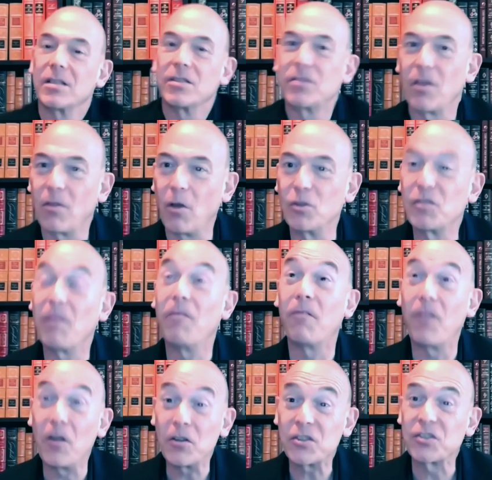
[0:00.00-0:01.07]
So those
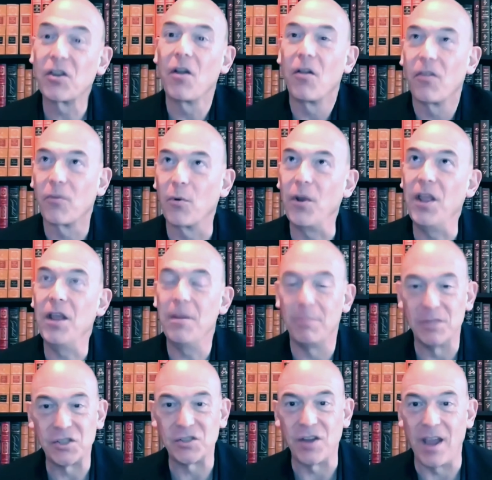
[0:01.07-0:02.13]
first 3
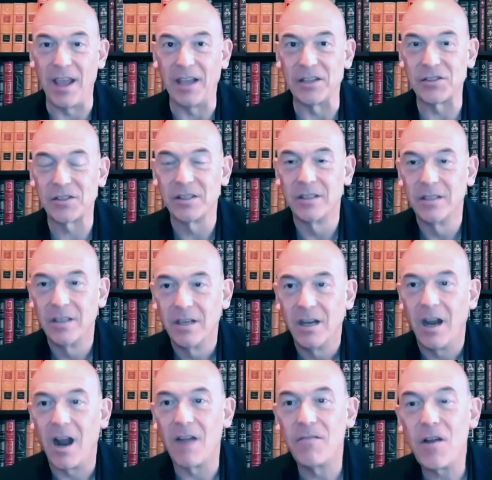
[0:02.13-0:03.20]
mistakes
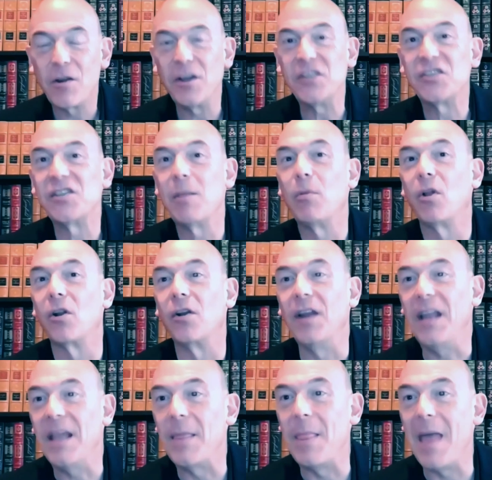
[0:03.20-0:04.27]
are very similar
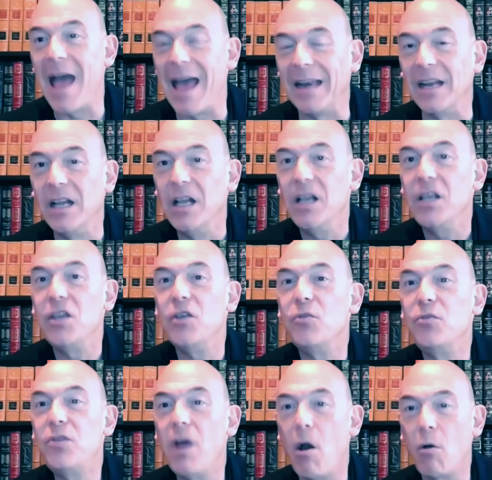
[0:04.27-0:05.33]
in that you
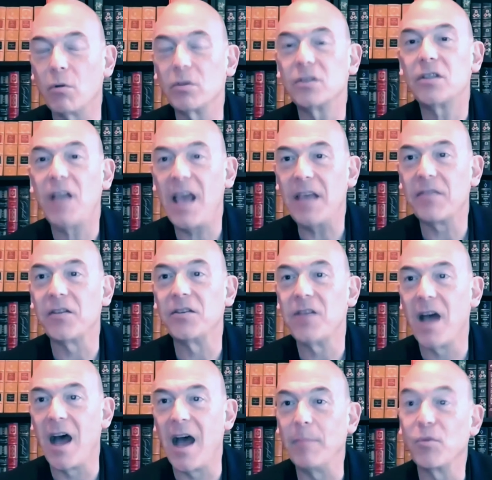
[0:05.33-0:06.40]
don't take the
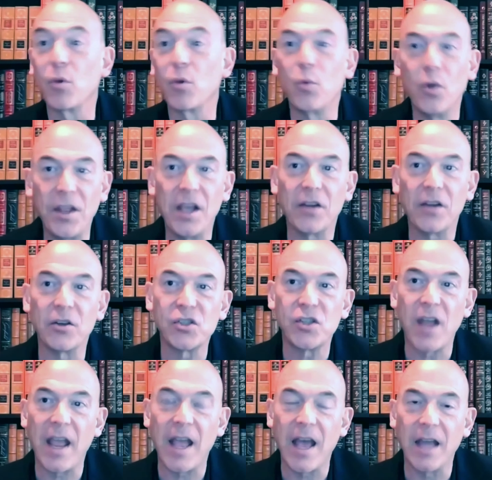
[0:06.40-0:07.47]
time to really
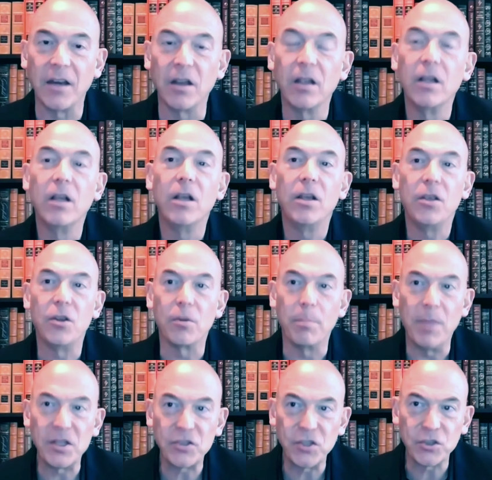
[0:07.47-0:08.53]
understand your
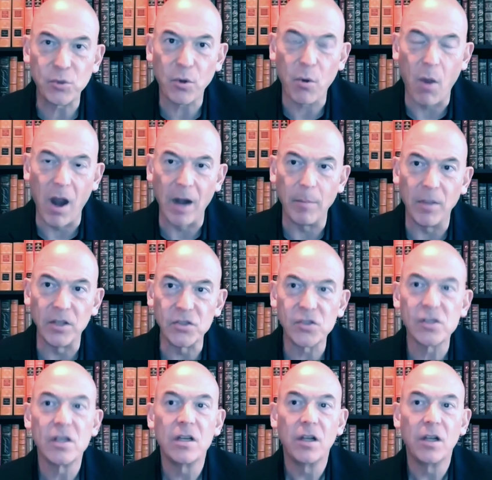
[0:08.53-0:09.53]
business requirements,